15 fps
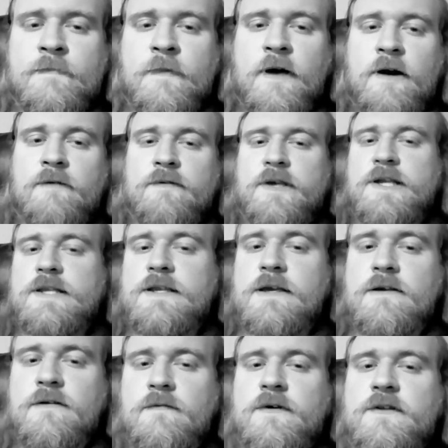I don't really
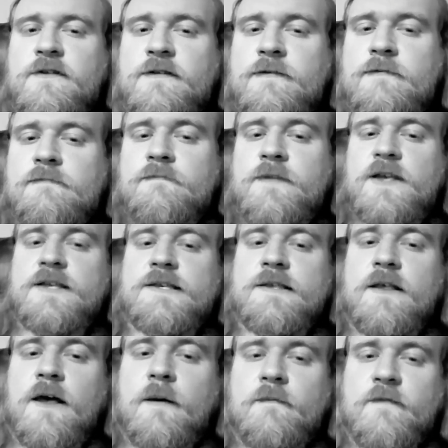deal with
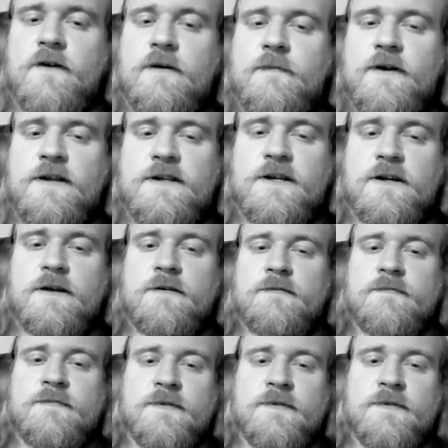Islam very much, you know?